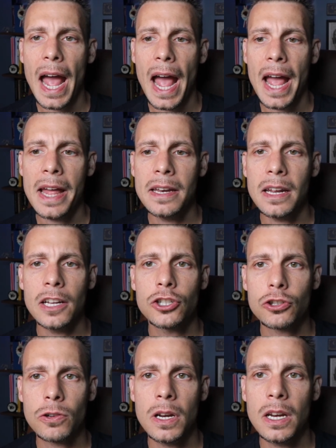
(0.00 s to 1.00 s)
And it's
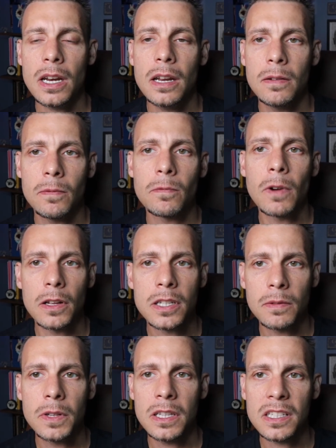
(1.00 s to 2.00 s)
treated in
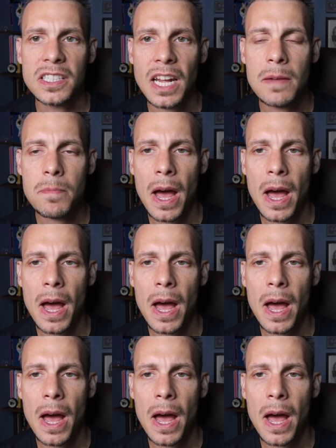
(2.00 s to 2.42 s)
relatively the same